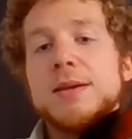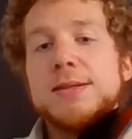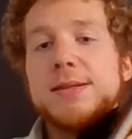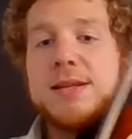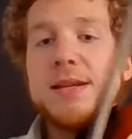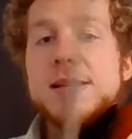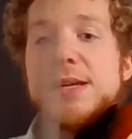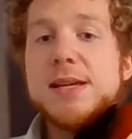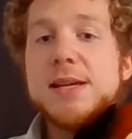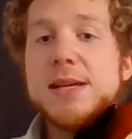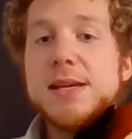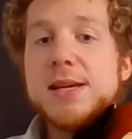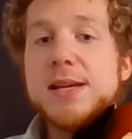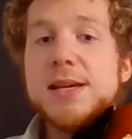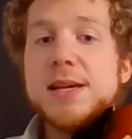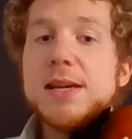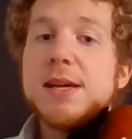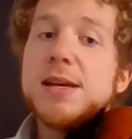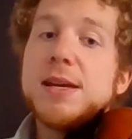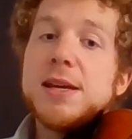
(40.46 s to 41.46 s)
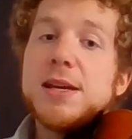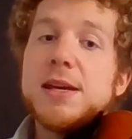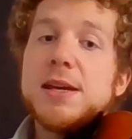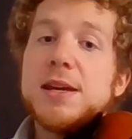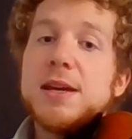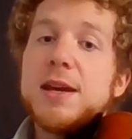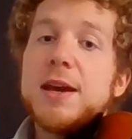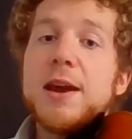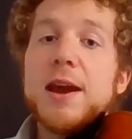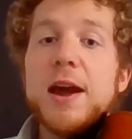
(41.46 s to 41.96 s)
D,
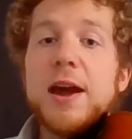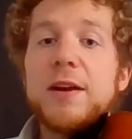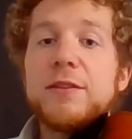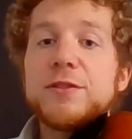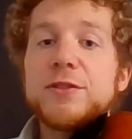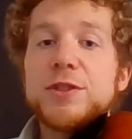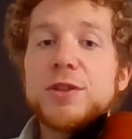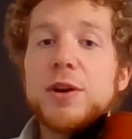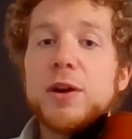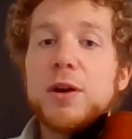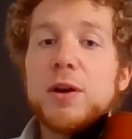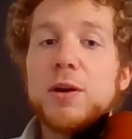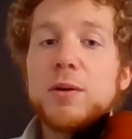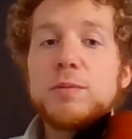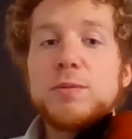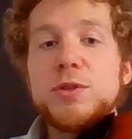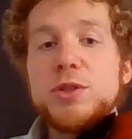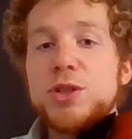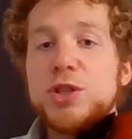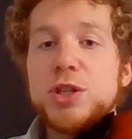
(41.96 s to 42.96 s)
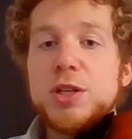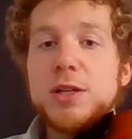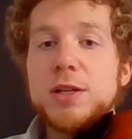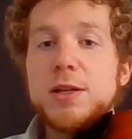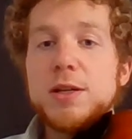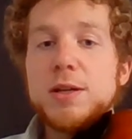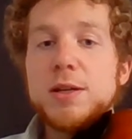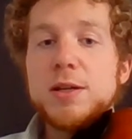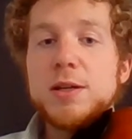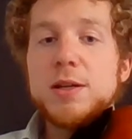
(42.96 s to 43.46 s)
E, F sharp,
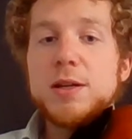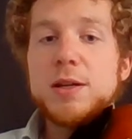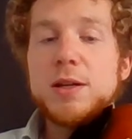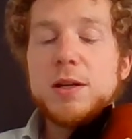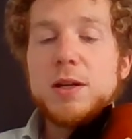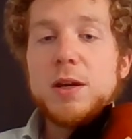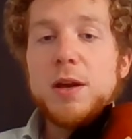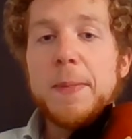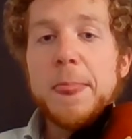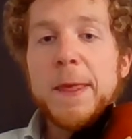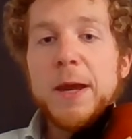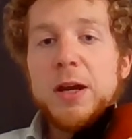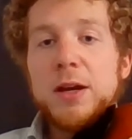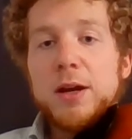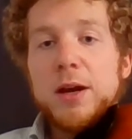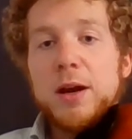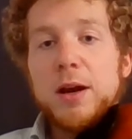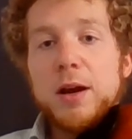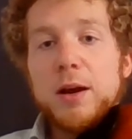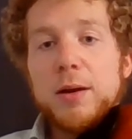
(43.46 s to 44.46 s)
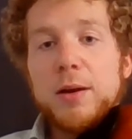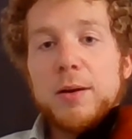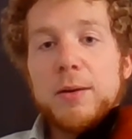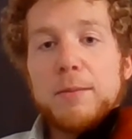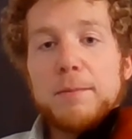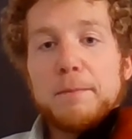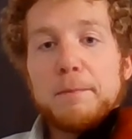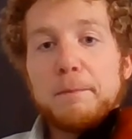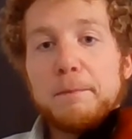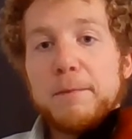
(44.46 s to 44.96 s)
G.
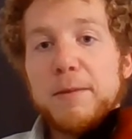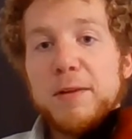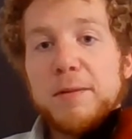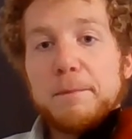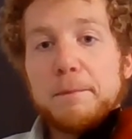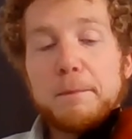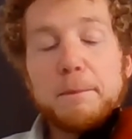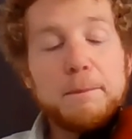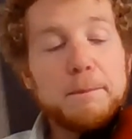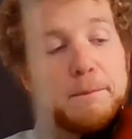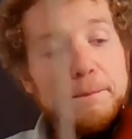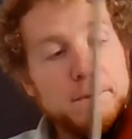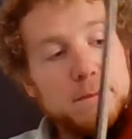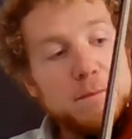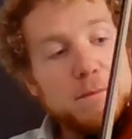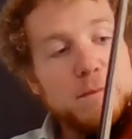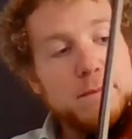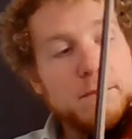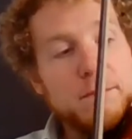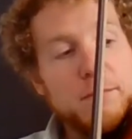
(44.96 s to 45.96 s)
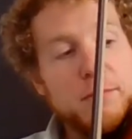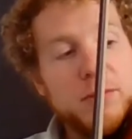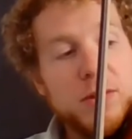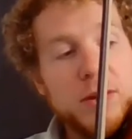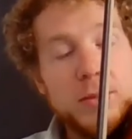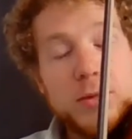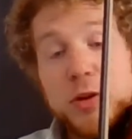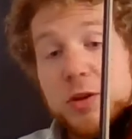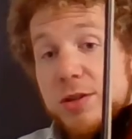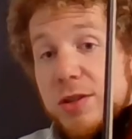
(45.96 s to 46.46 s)
Um,
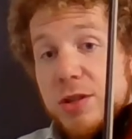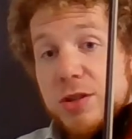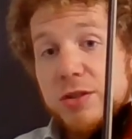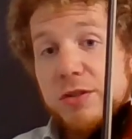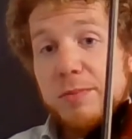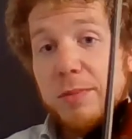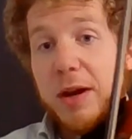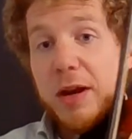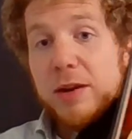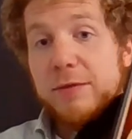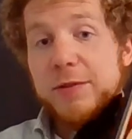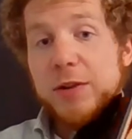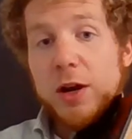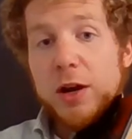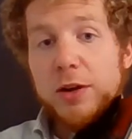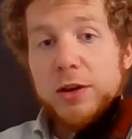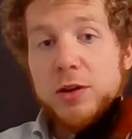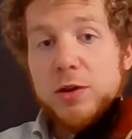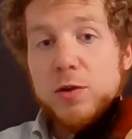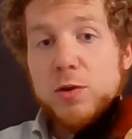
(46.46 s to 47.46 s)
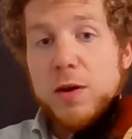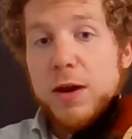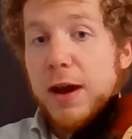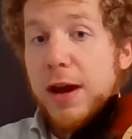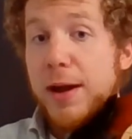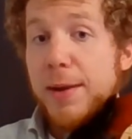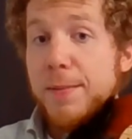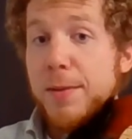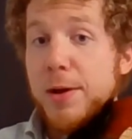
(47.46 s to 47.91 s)
some of your teachers might have taught you, I'm